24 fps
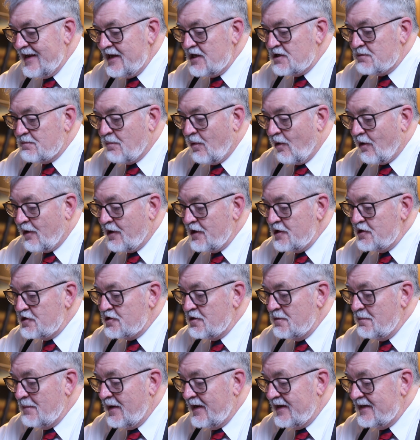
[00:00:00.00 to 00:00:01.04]
each party
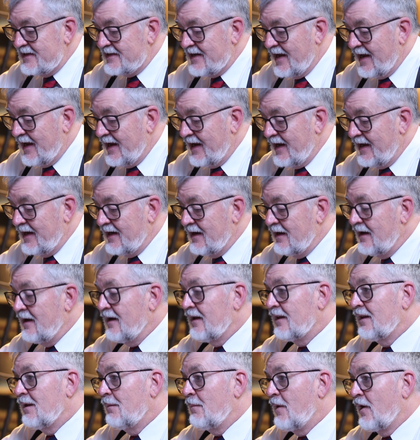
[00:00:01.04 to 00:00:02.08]
should maintain
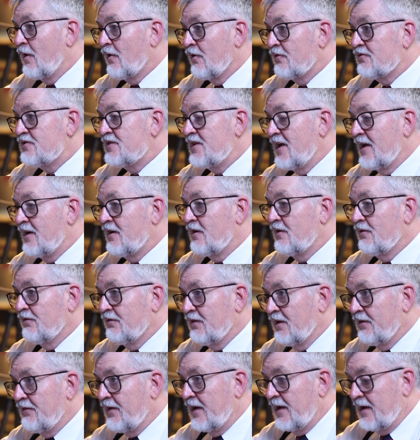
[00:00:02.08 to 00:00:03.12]
the marital standard
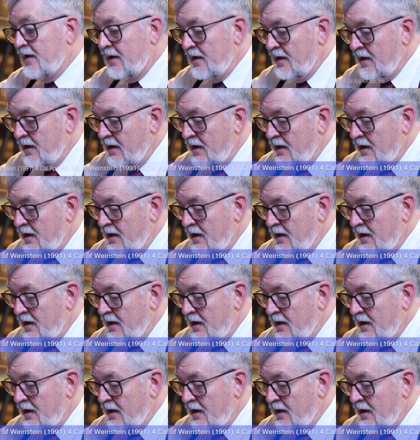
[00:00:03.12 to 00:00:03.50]
of living.